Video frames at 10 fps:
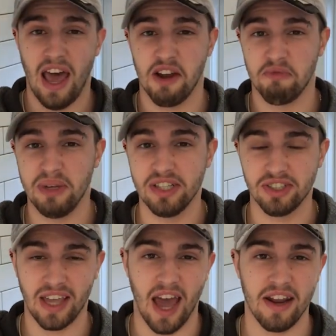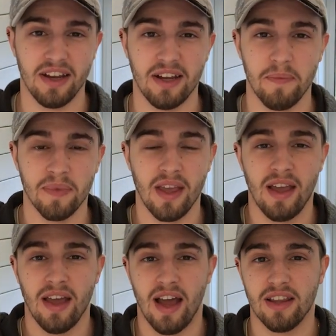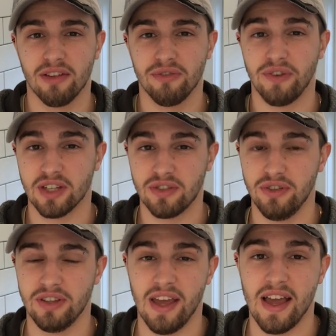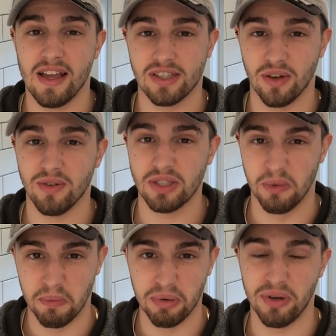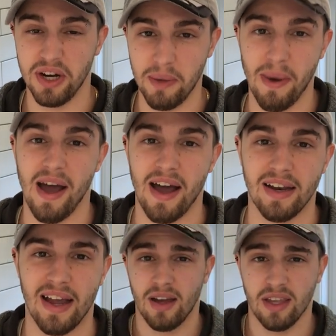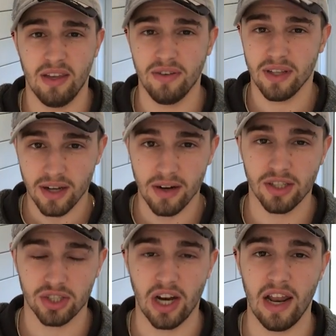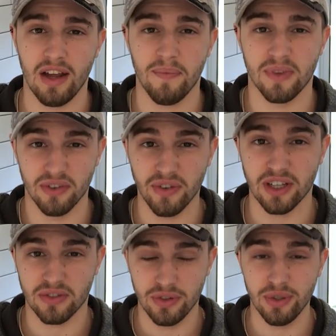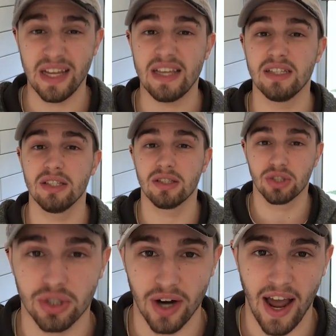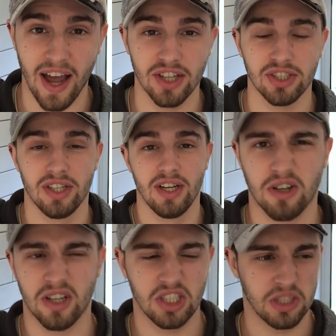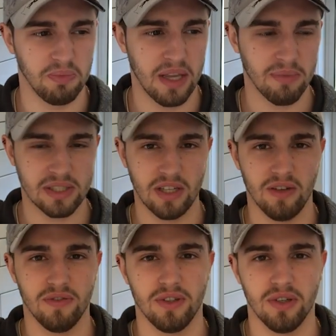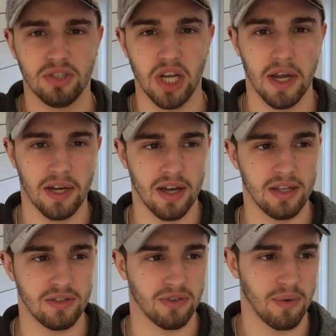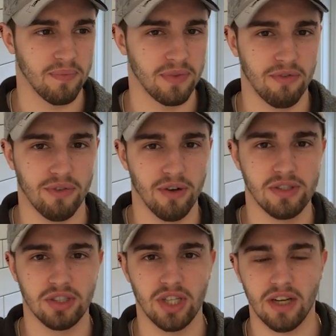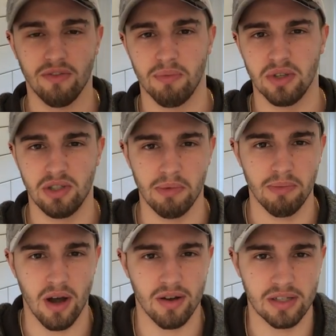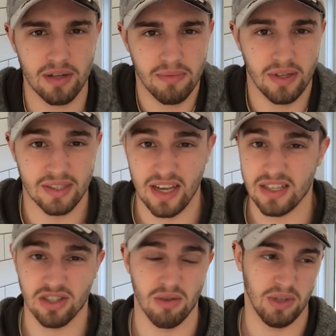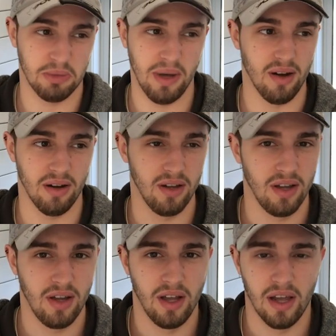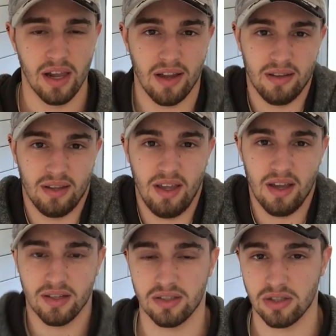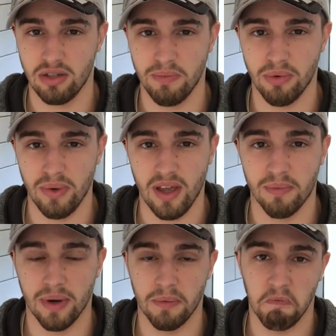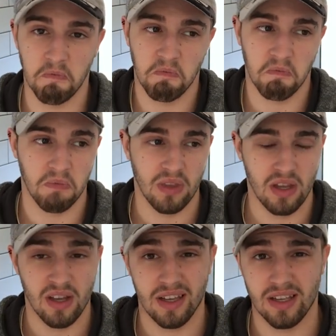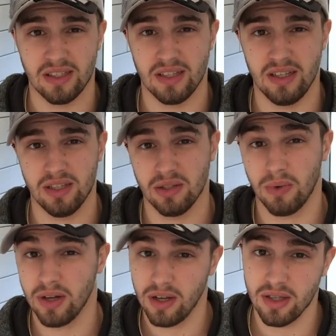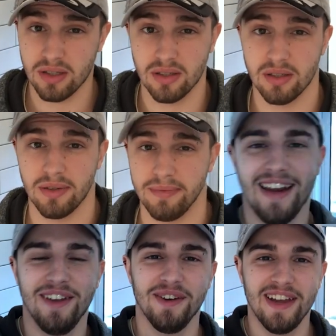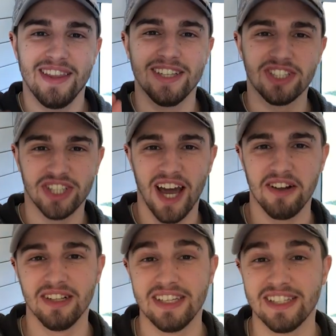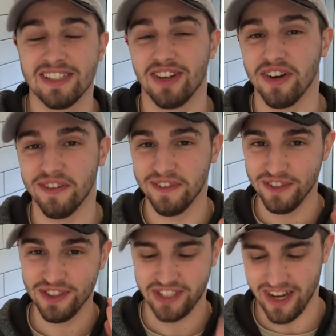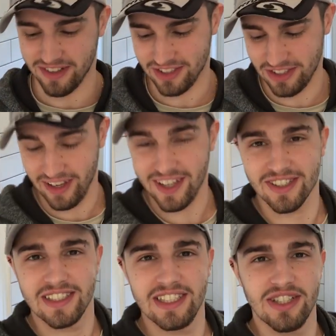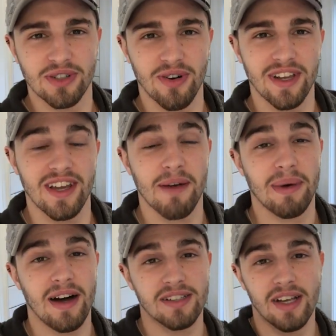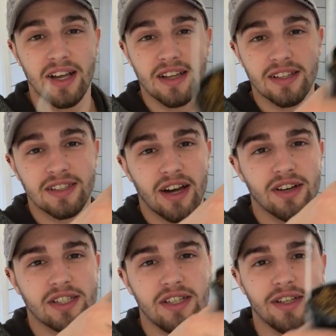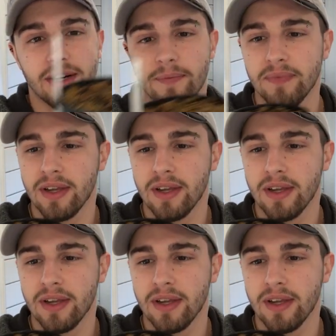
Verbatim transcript: And I've been to Canada, and the fast food there is also pretty bad. Yeah, even here in Australia, the fast food is trash. I'd rather just make myself, you know, chicken nuggets from frozen chicken from the supermarket or something. It tastes so much better. Like, yeah, it's super weird, but guess it is what it is. Anyway, this channel is not a food channel, so let's continue talking about the Sarracenia.